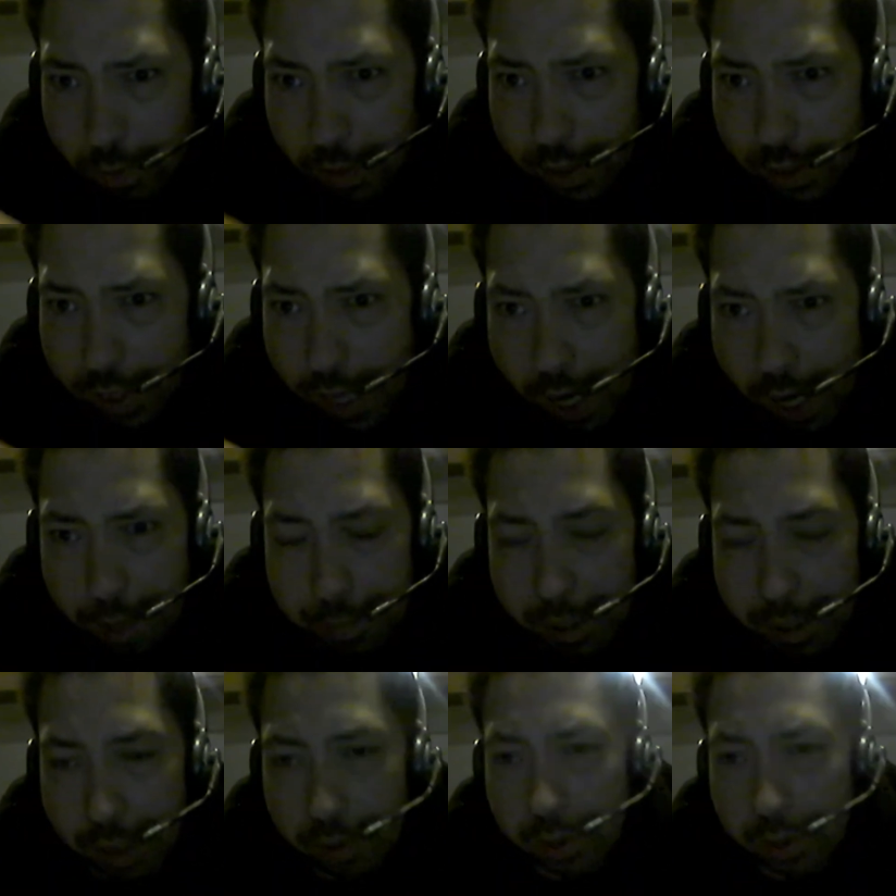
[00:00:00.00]
not
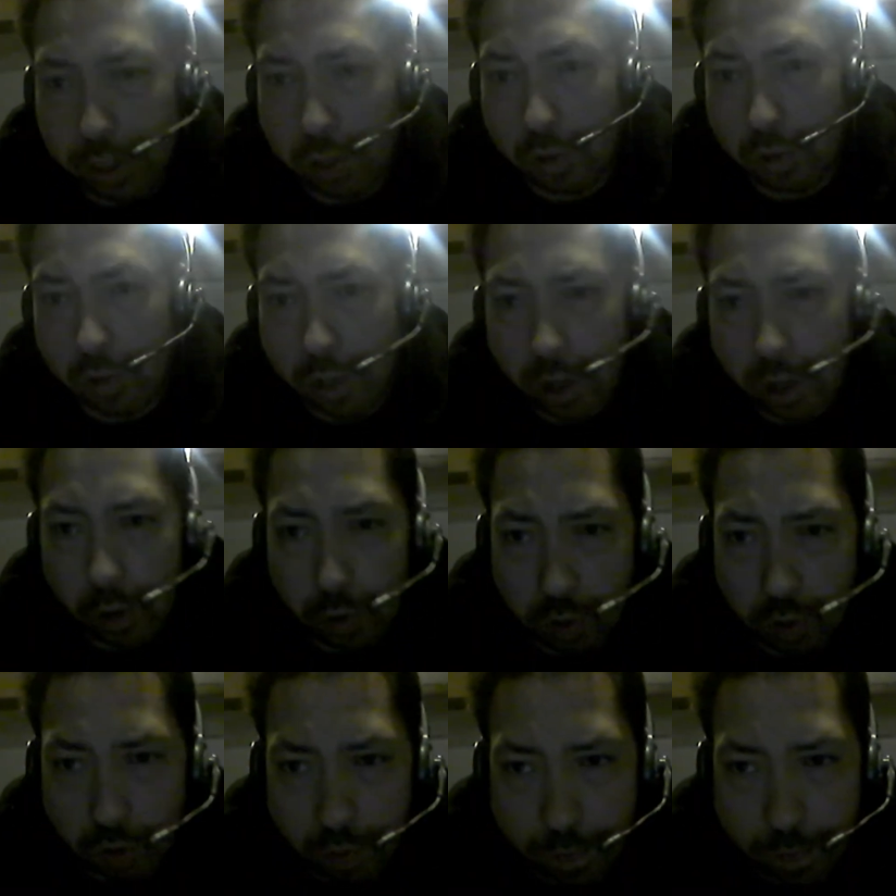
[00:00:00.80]
be able to use
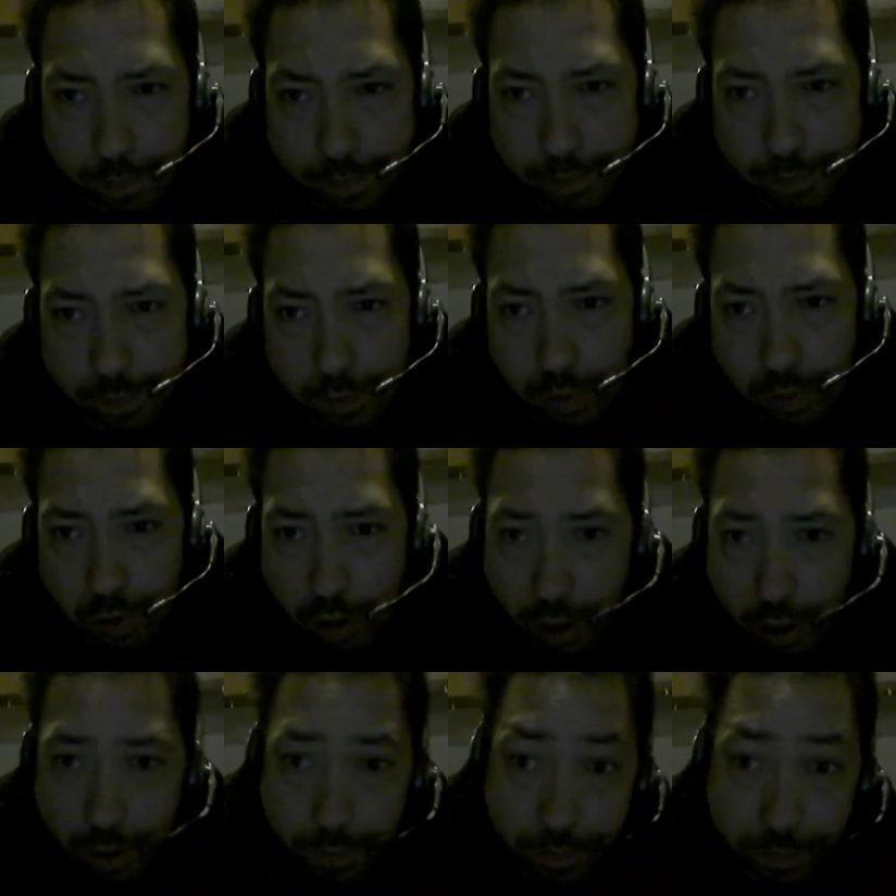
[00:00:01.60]
those.
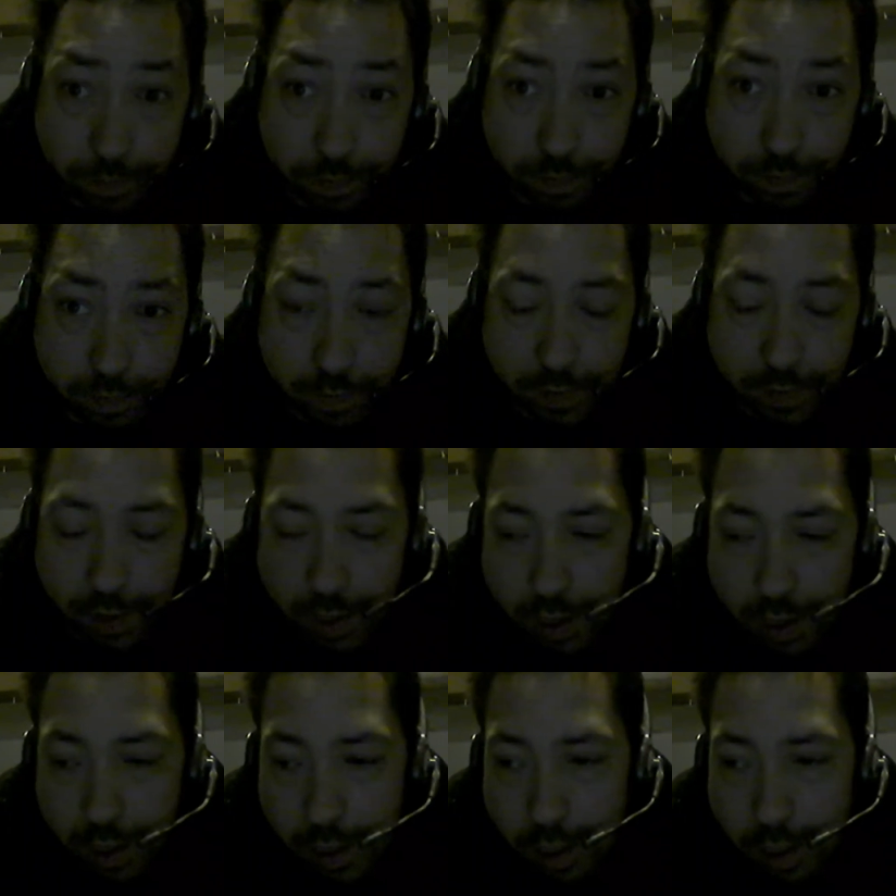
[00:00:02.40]
So,
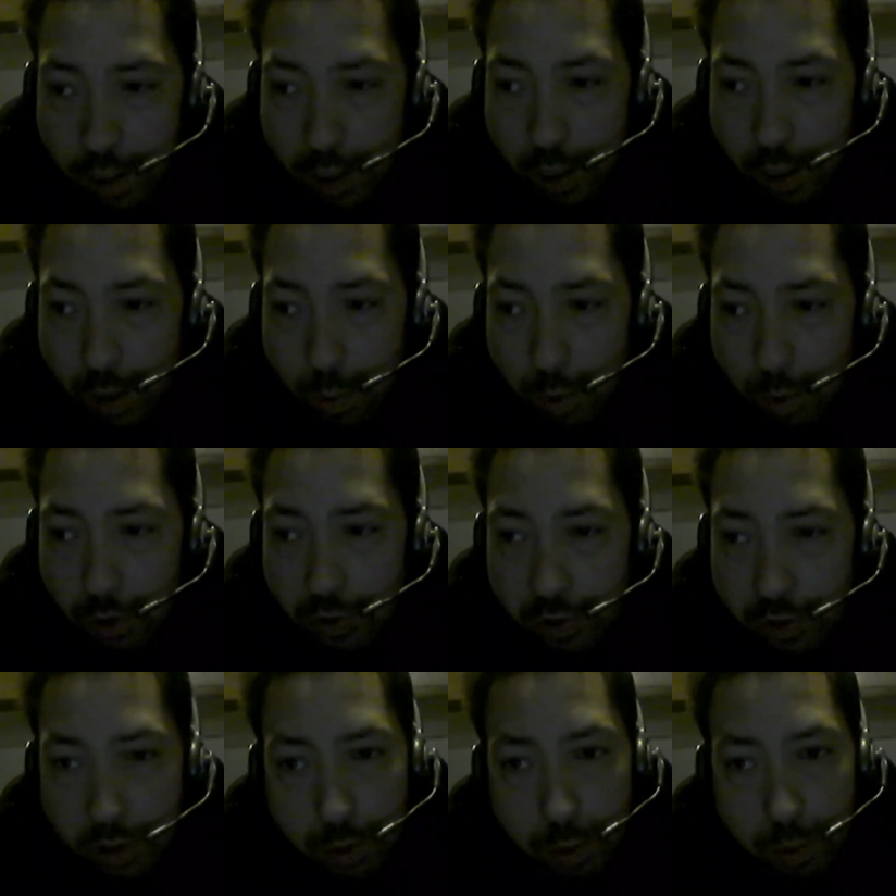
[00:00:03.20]
we'll
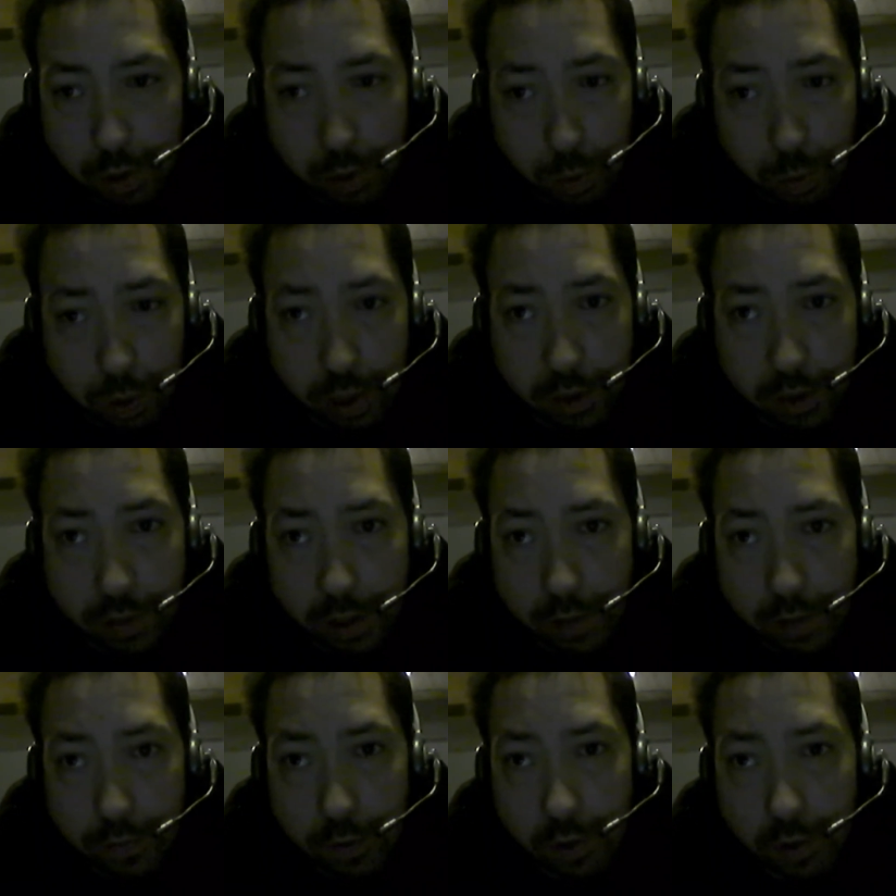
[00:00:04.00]
see what one
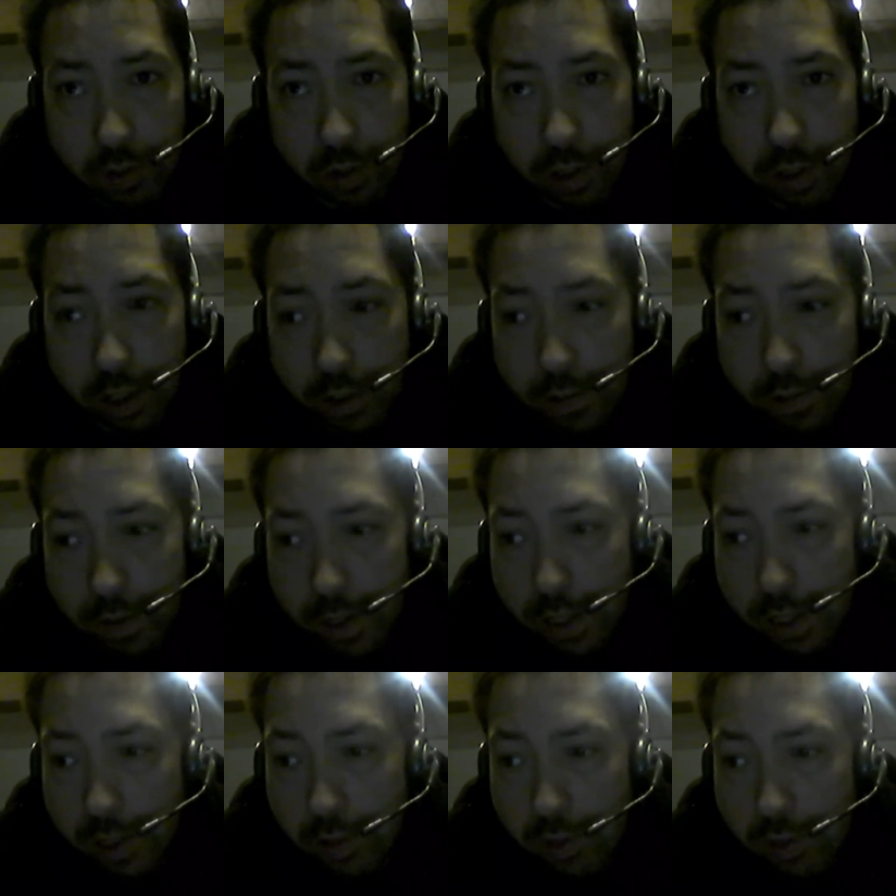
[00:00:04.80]
thing versus another
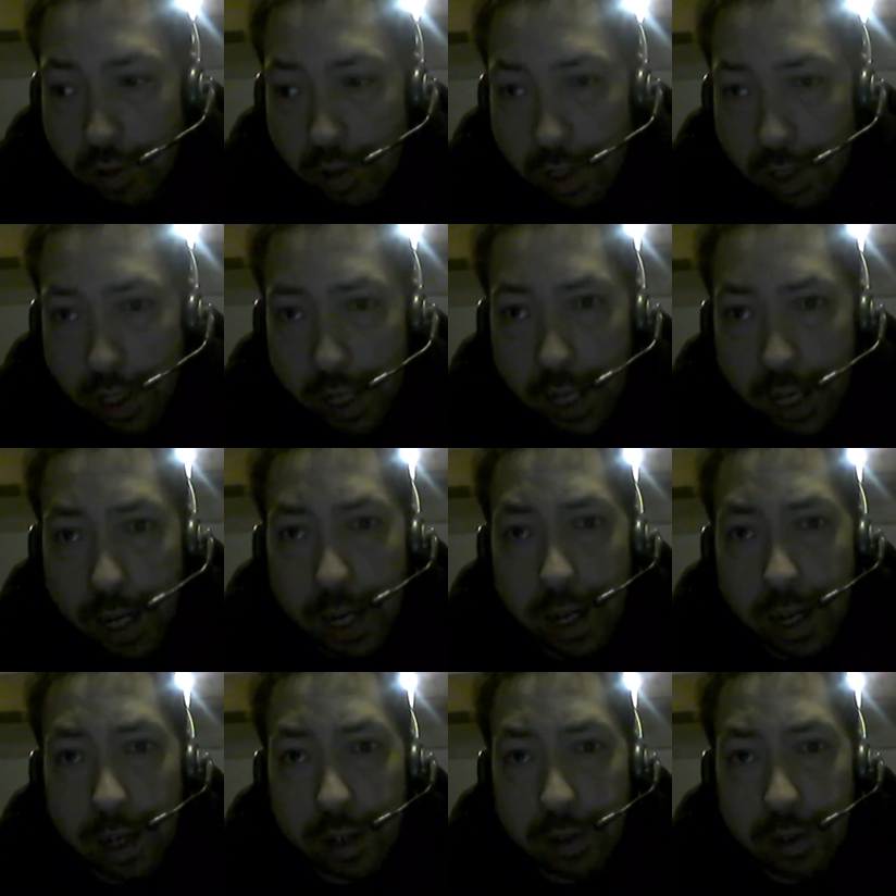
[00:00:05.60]
is,
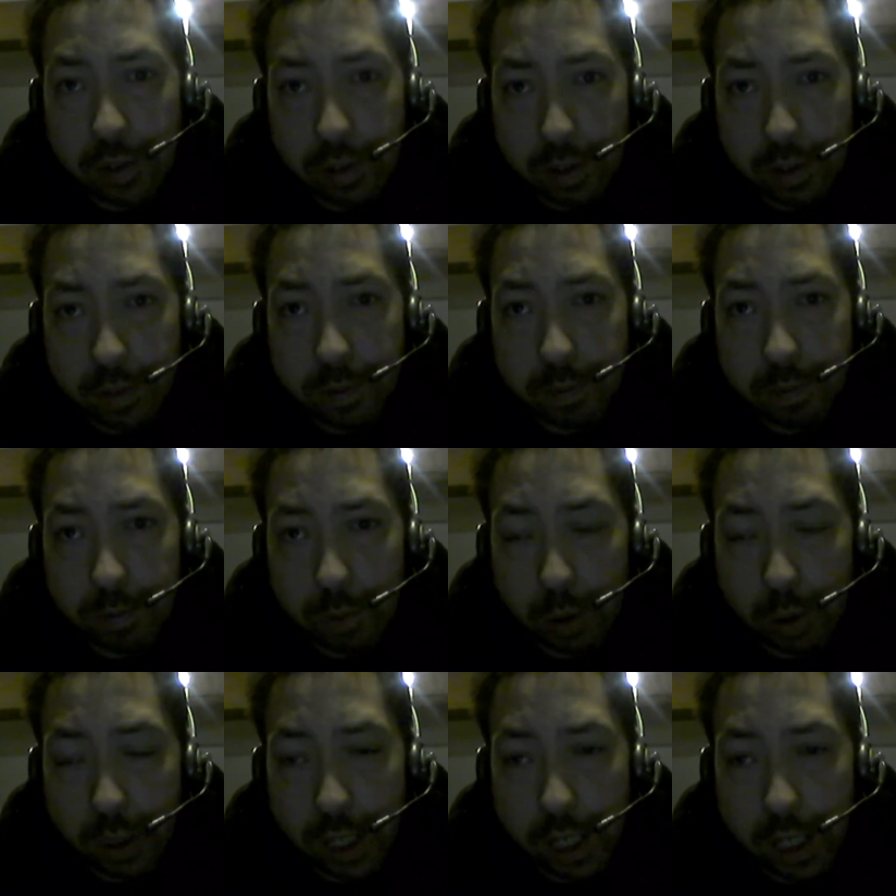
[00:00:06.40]
and
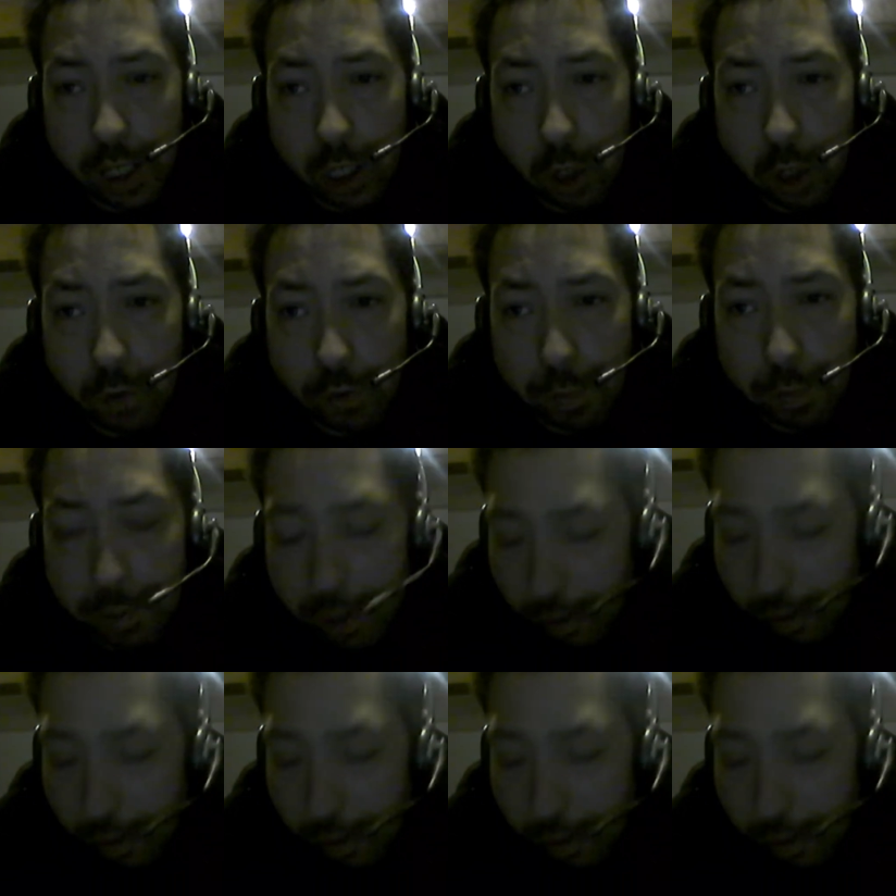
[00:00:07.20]
we'll kind of go from there,